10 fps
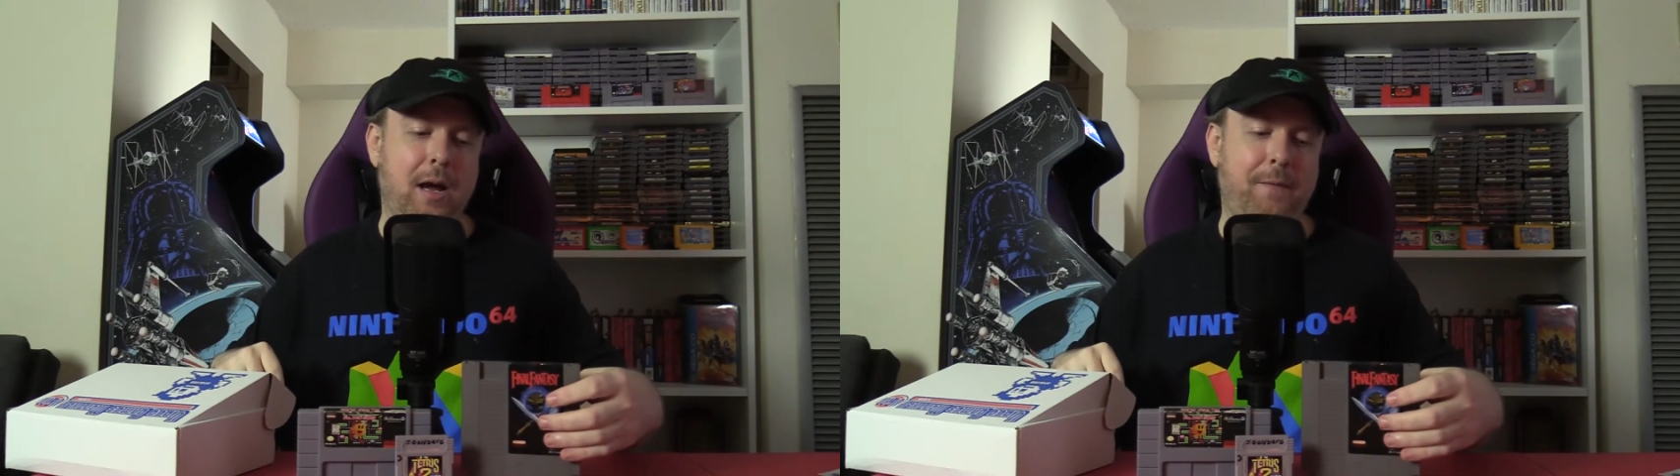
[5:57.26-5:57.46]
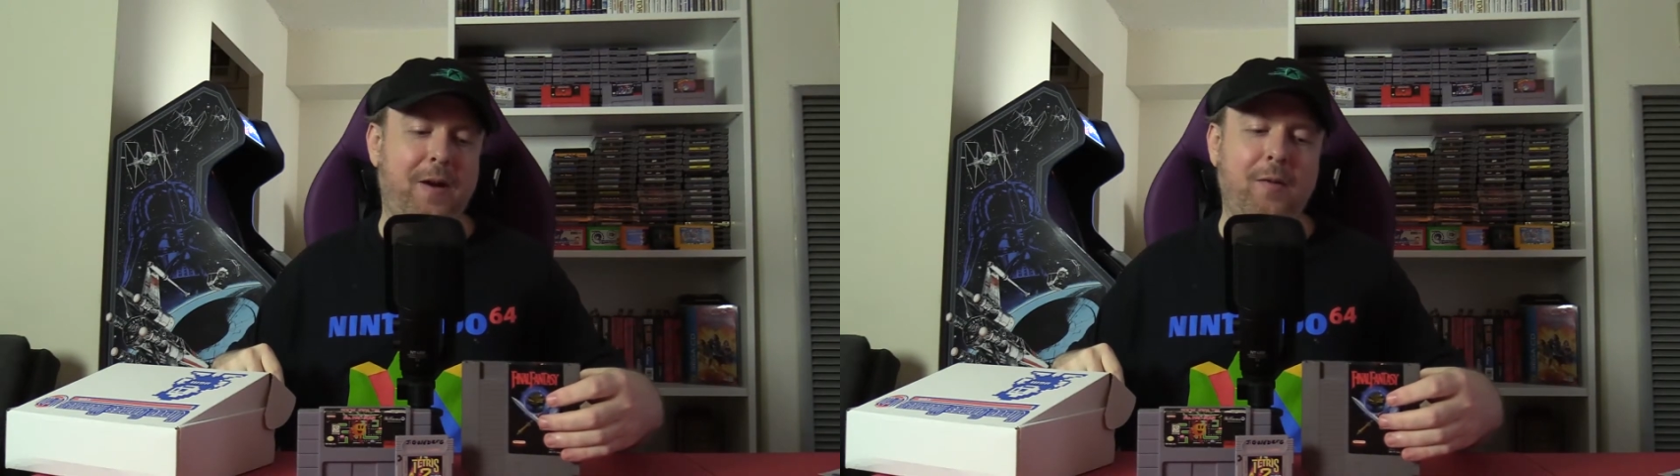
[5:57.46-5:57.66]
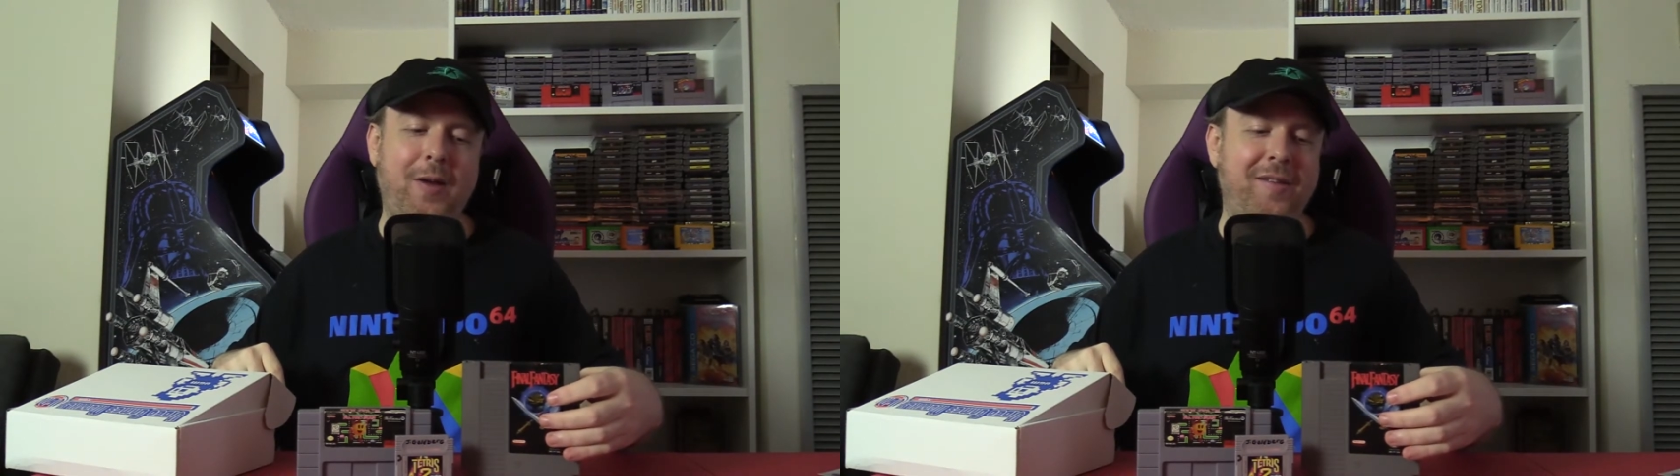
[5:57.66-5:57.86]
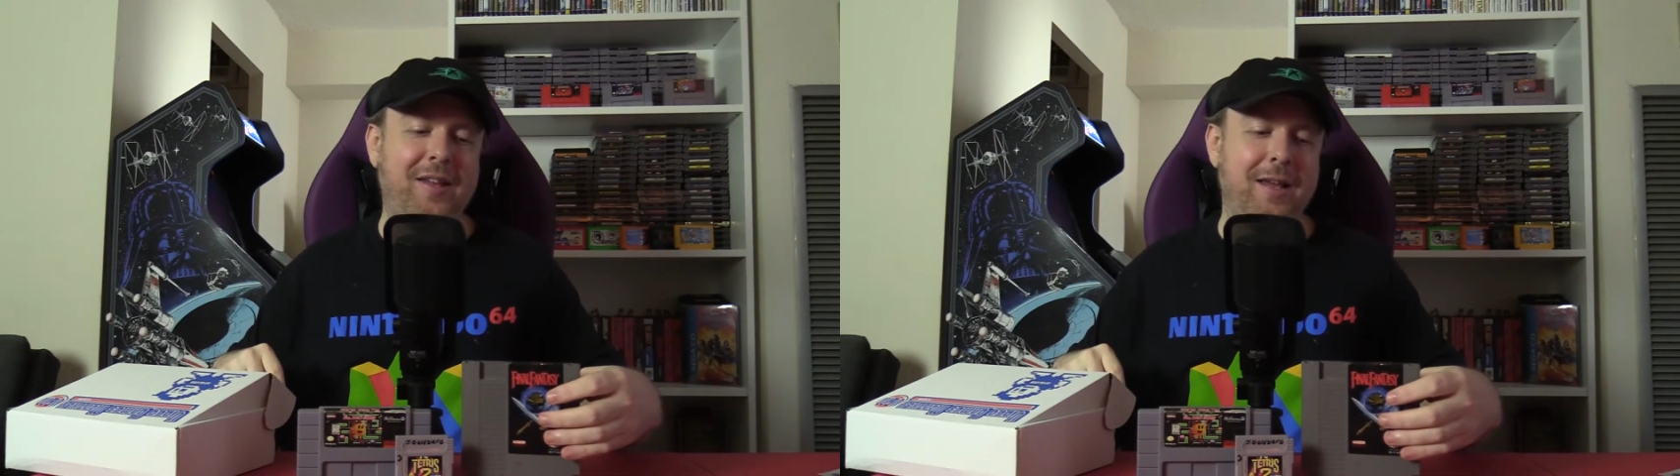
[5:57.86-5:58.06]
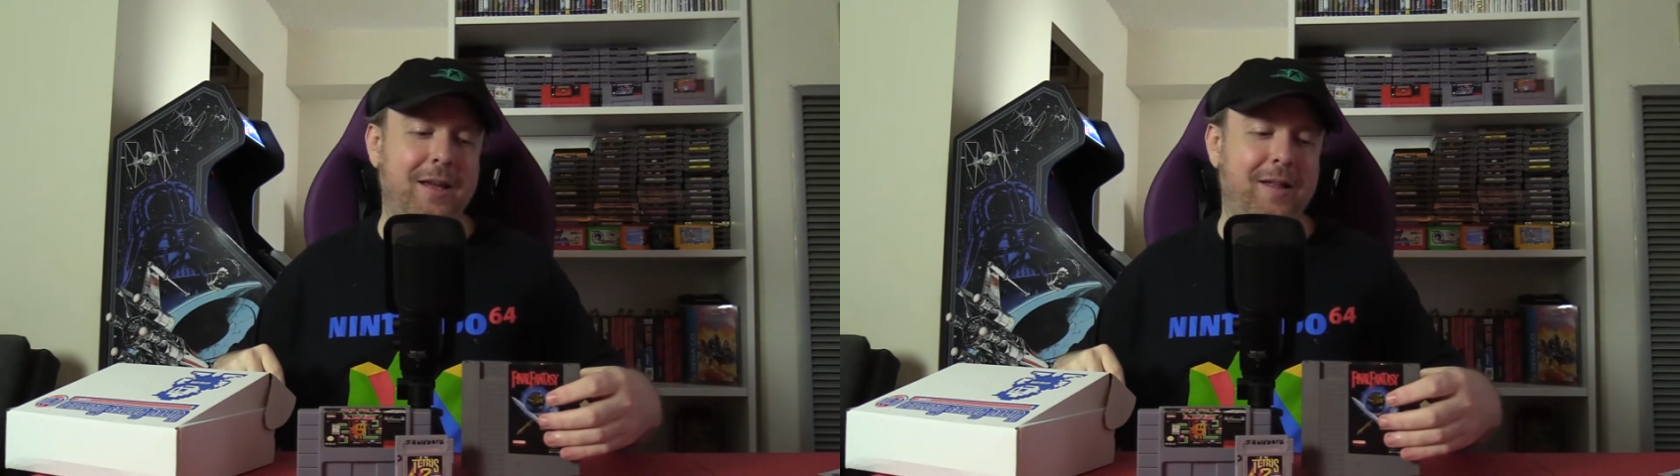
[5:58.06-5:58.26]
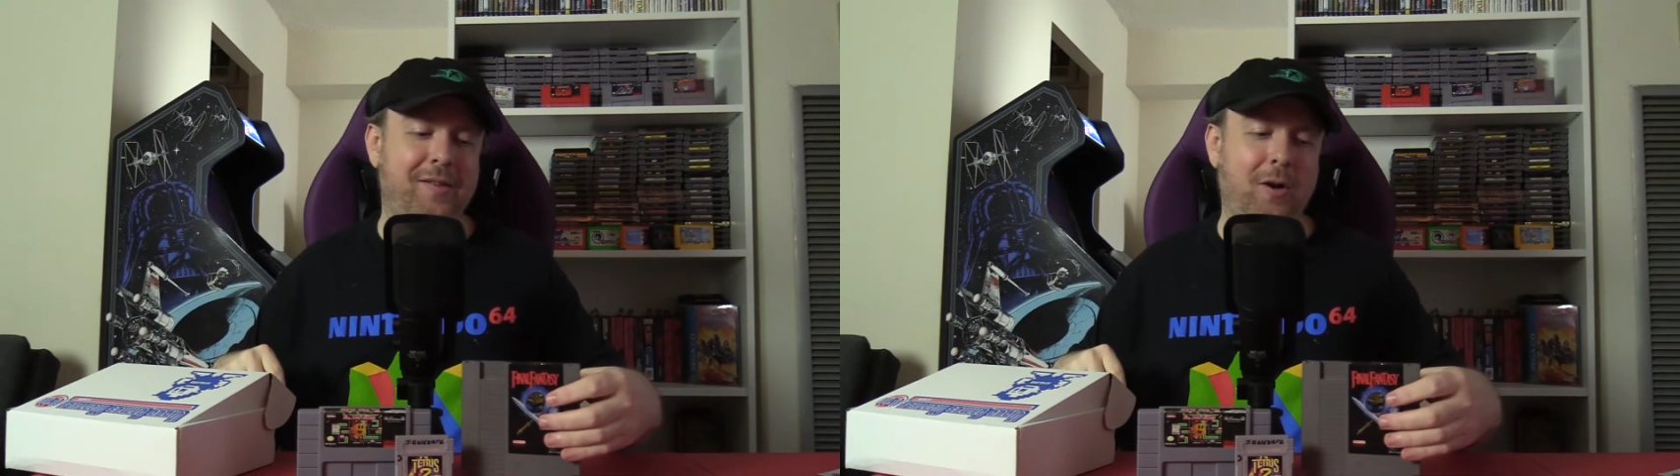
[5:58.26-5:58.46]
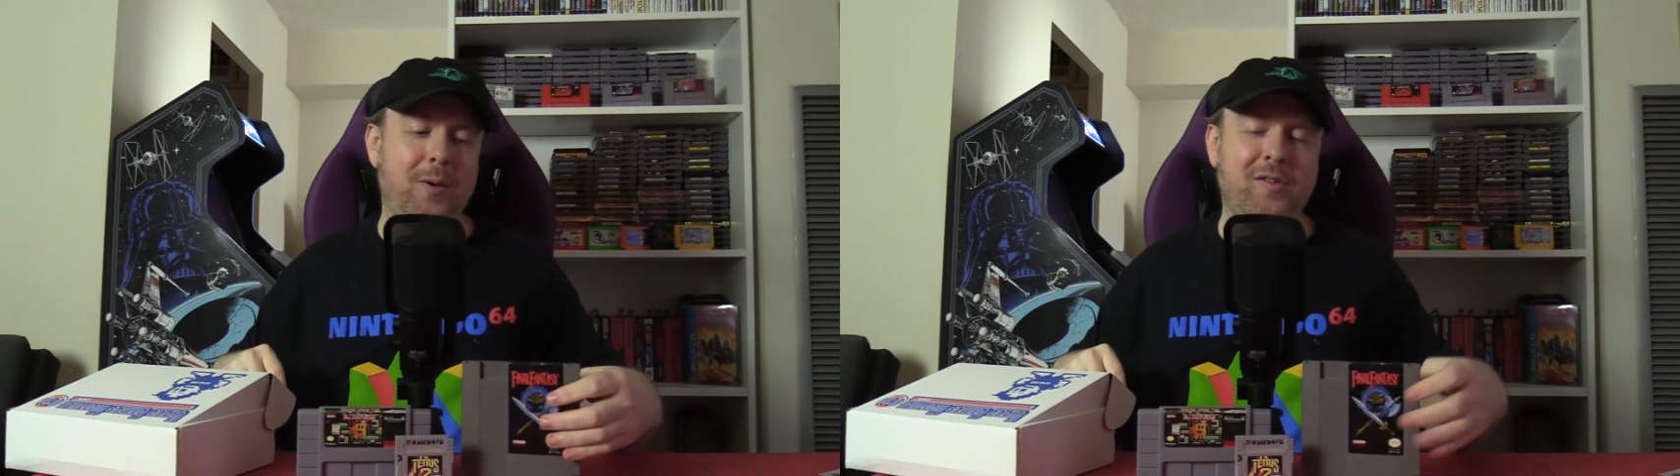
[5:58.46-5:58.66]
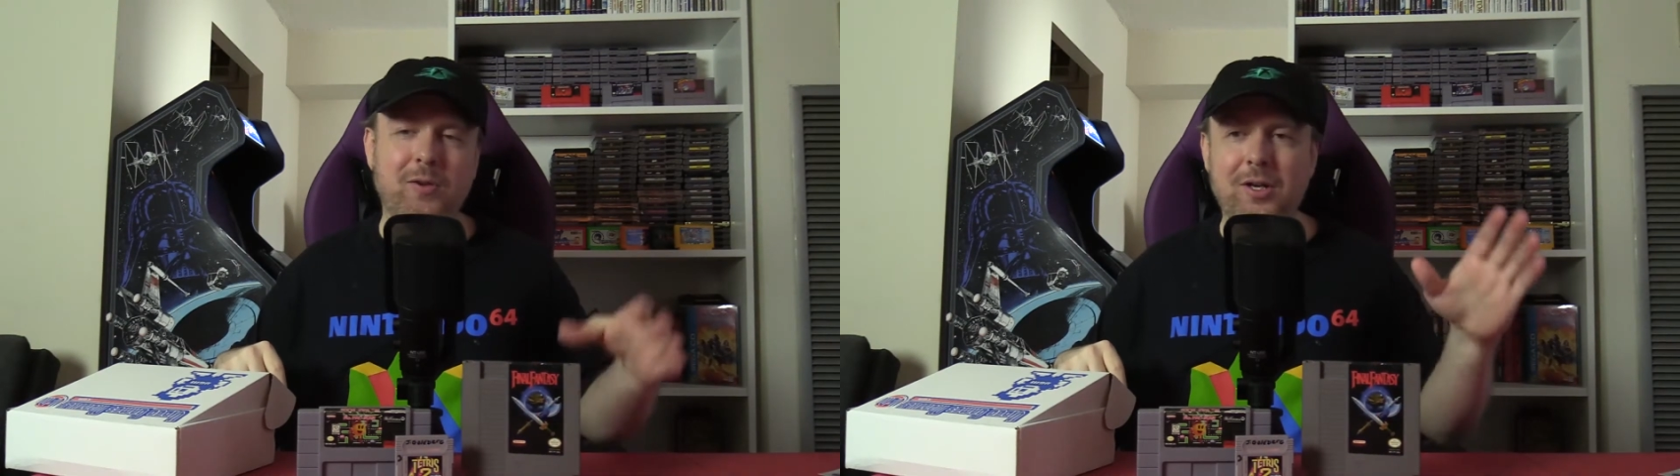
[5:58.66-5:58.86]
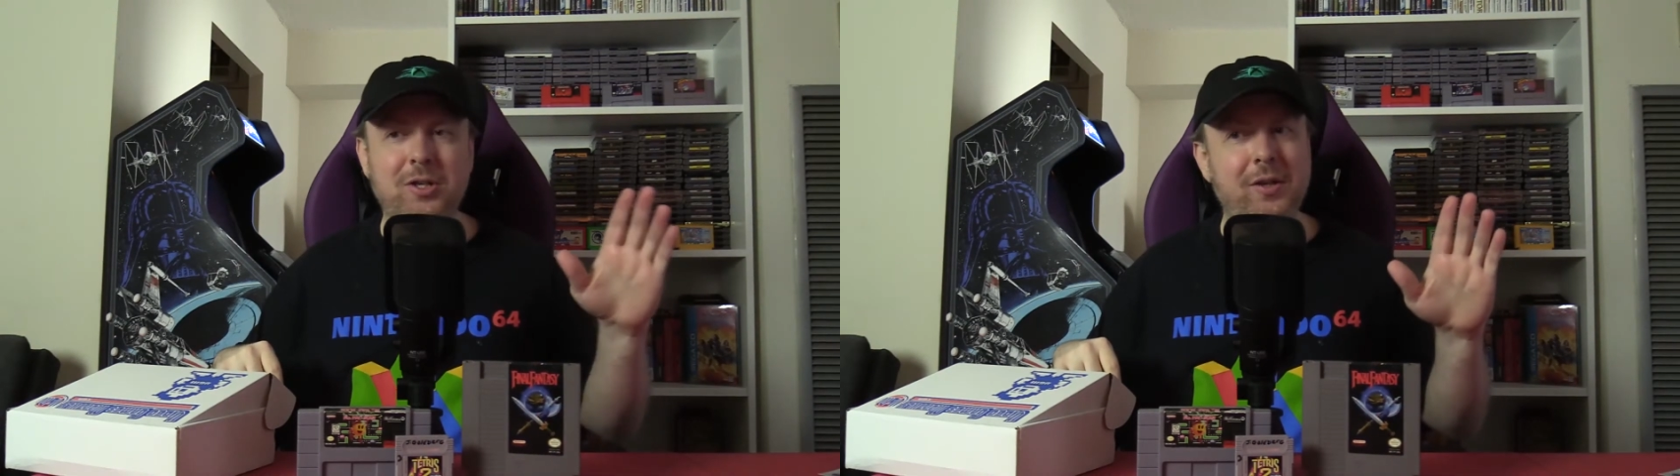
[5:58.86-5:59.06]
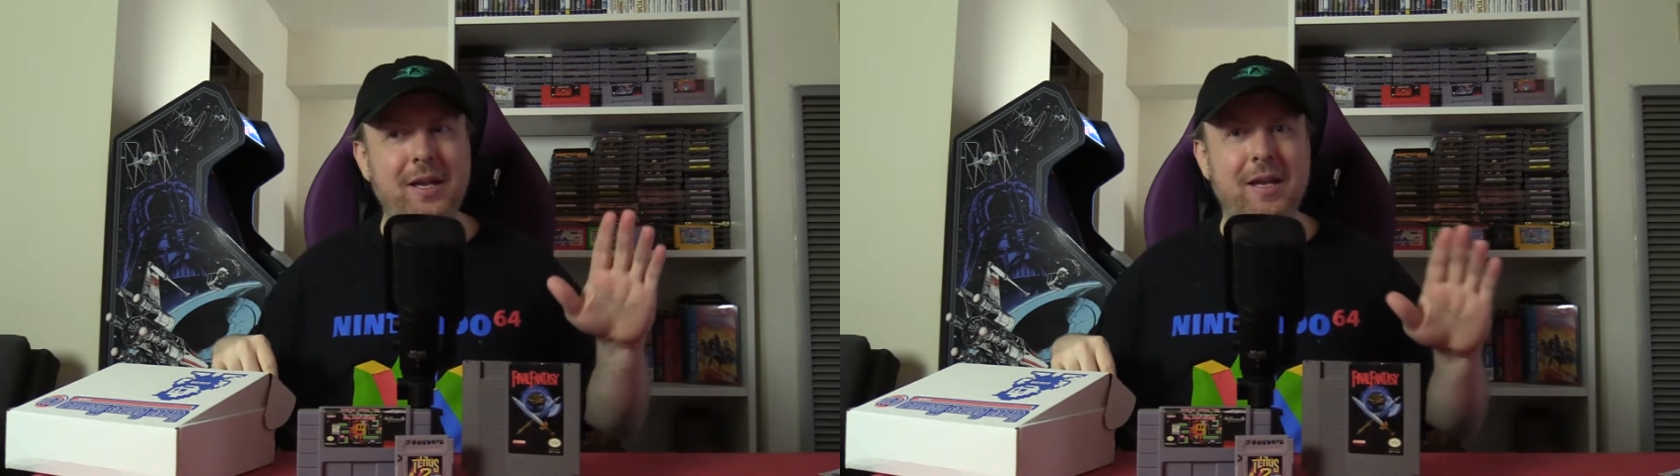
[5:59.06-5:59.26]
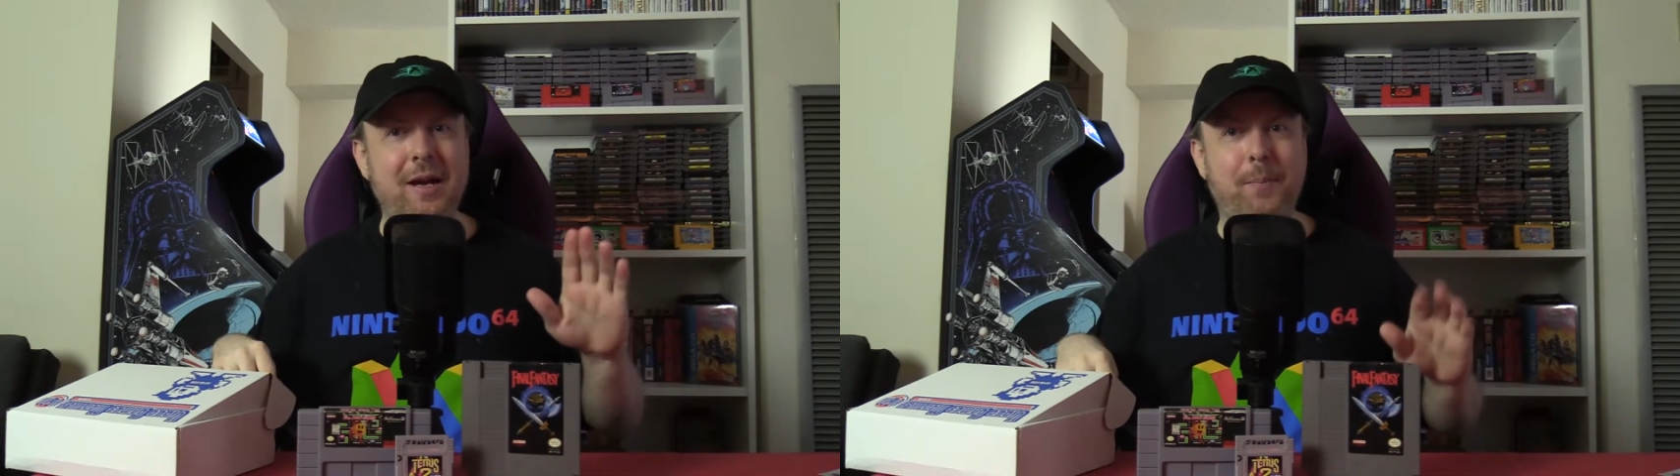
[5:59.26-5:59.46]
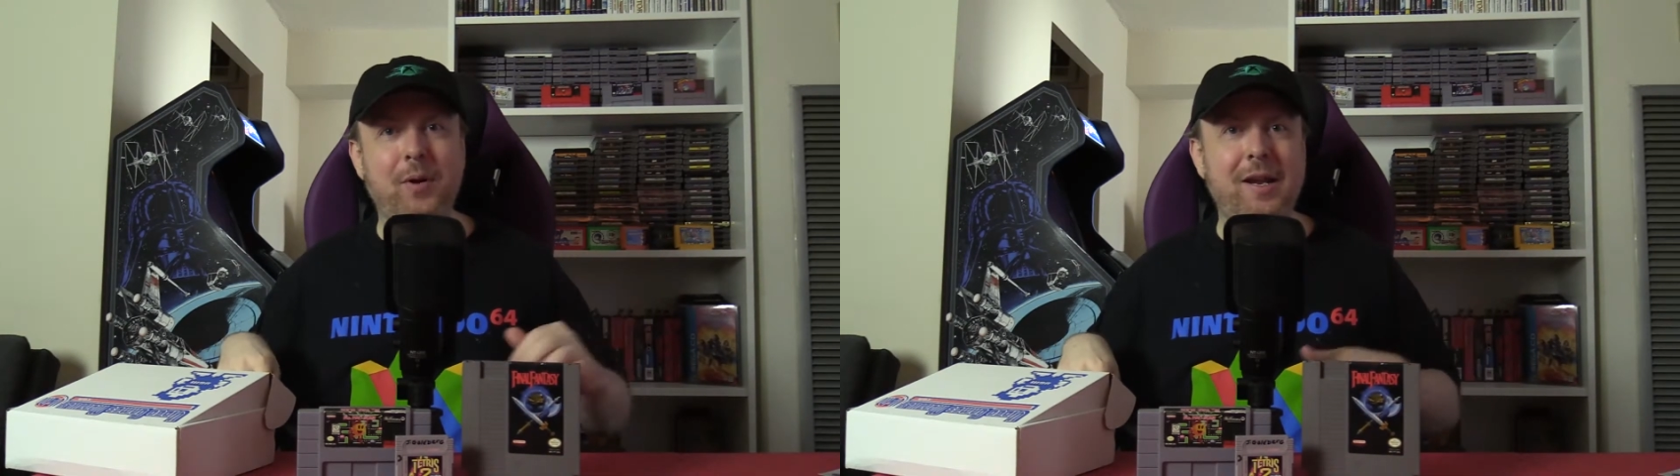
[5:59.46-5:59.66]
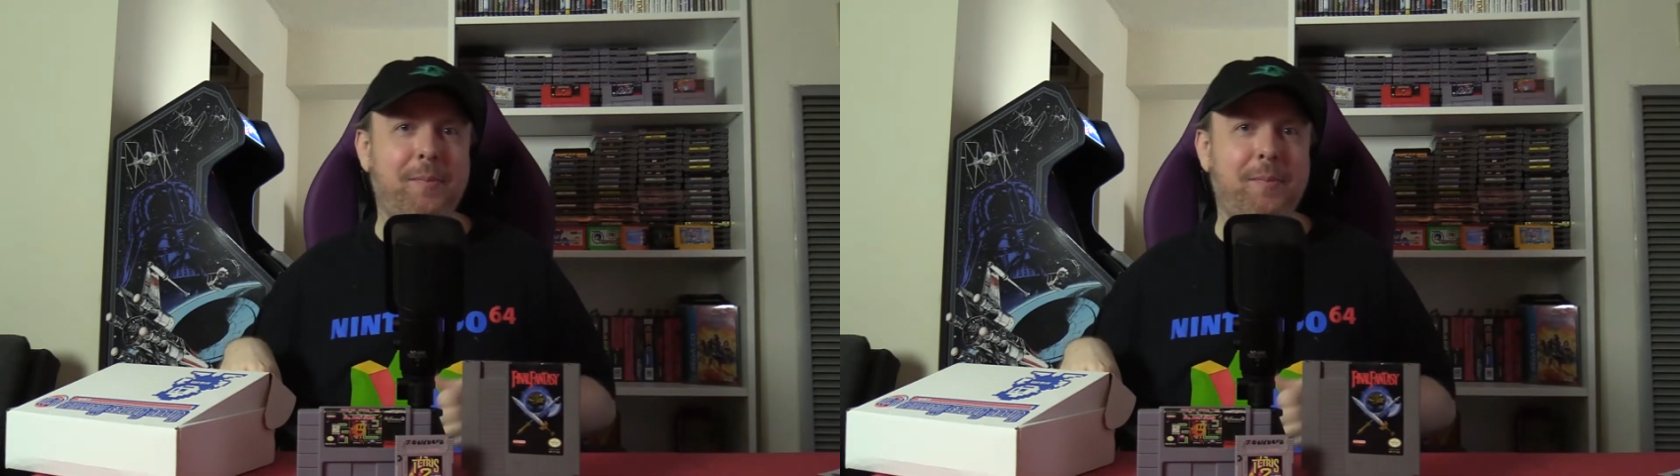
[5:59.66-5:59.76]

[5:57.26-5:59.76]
Final Fantasy is always traditionally a pretty